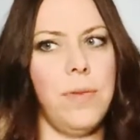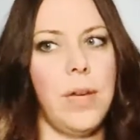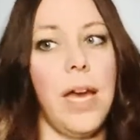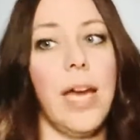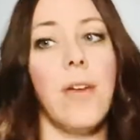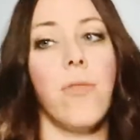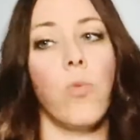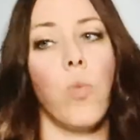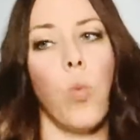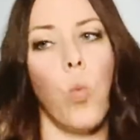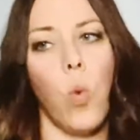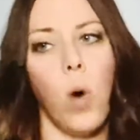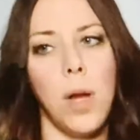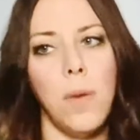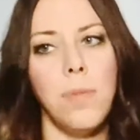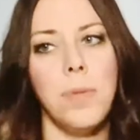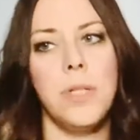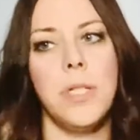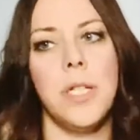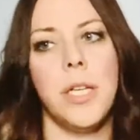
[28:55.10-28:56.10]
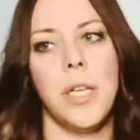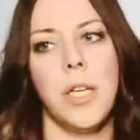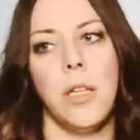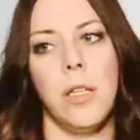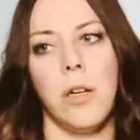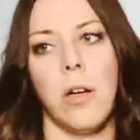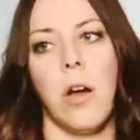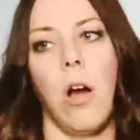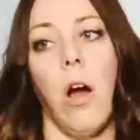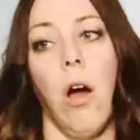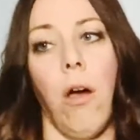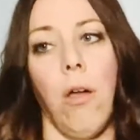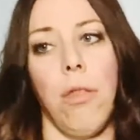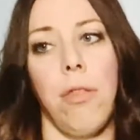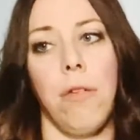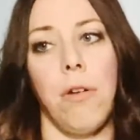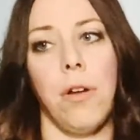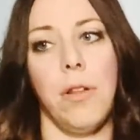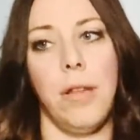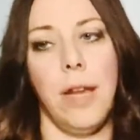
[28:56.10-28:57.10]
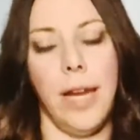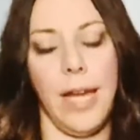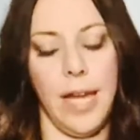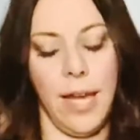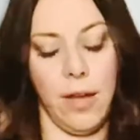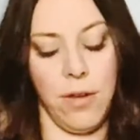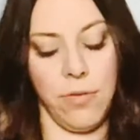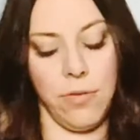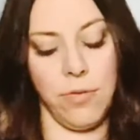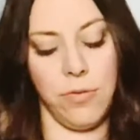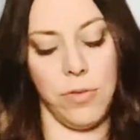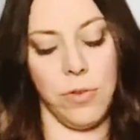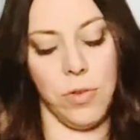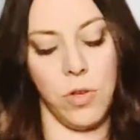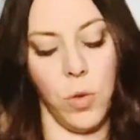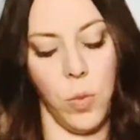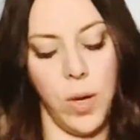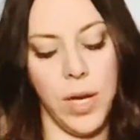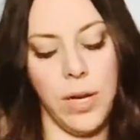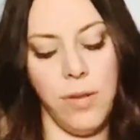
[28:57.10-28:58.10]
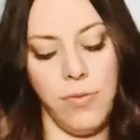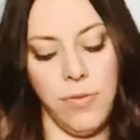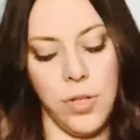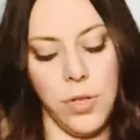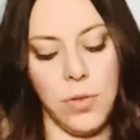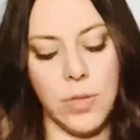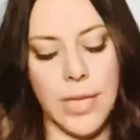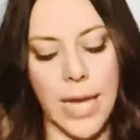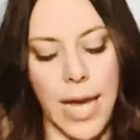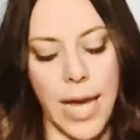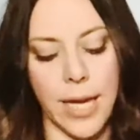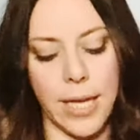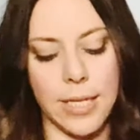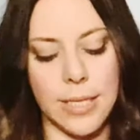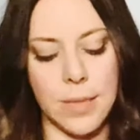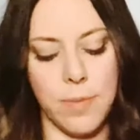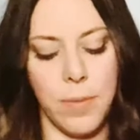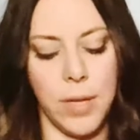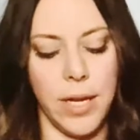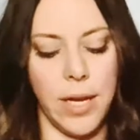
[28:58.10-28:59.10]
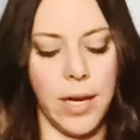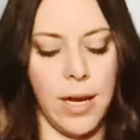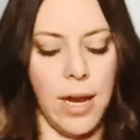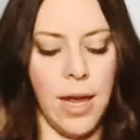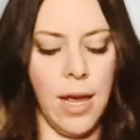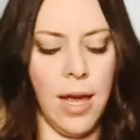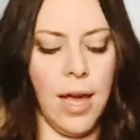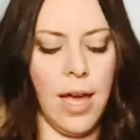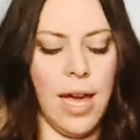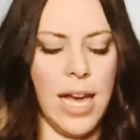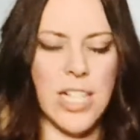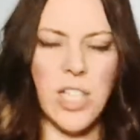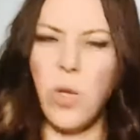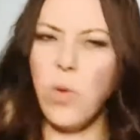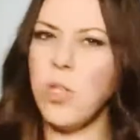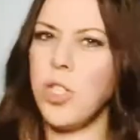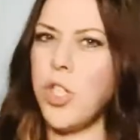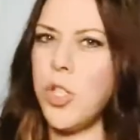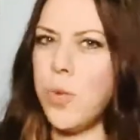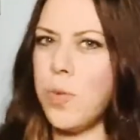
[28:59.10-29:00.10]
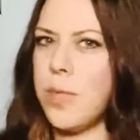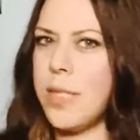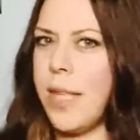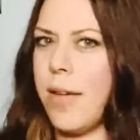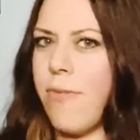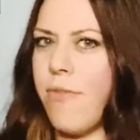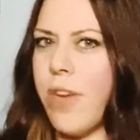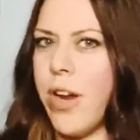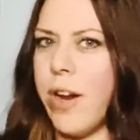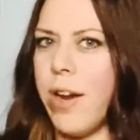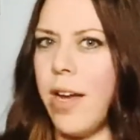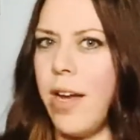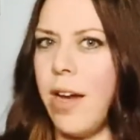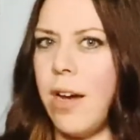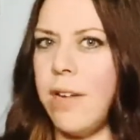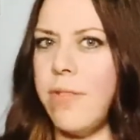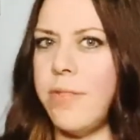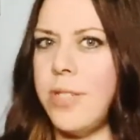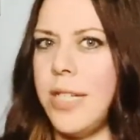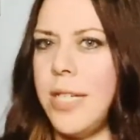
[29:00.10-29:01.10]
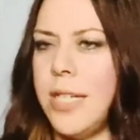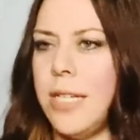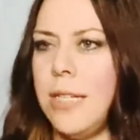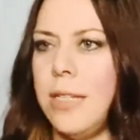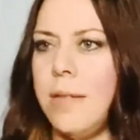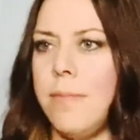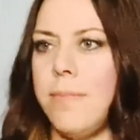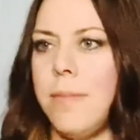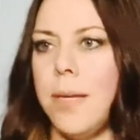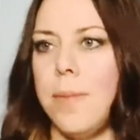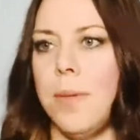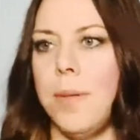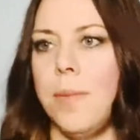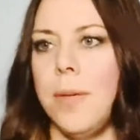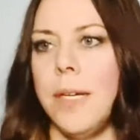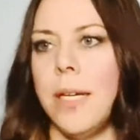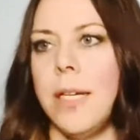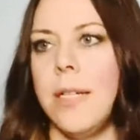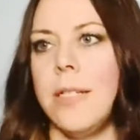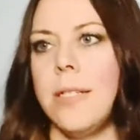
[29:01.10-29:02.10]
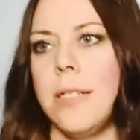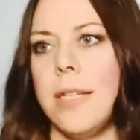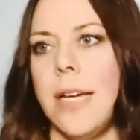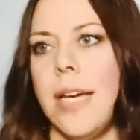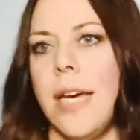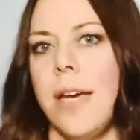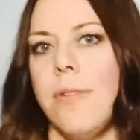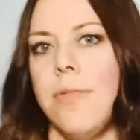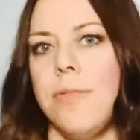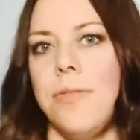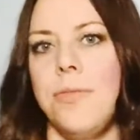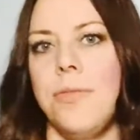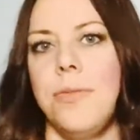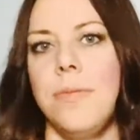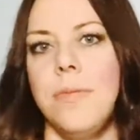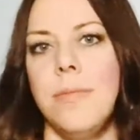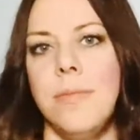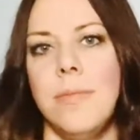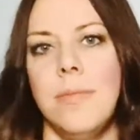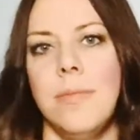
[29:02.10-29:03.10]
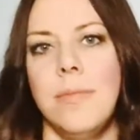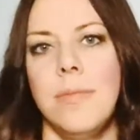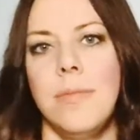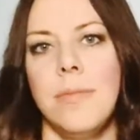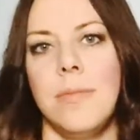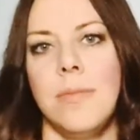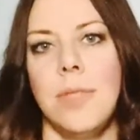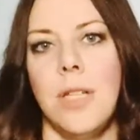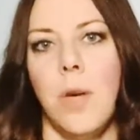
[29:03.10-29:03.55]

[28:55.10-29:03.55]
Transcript: have one particular author that I have quite a few decks, but I don't use them very often. Maybe because I have a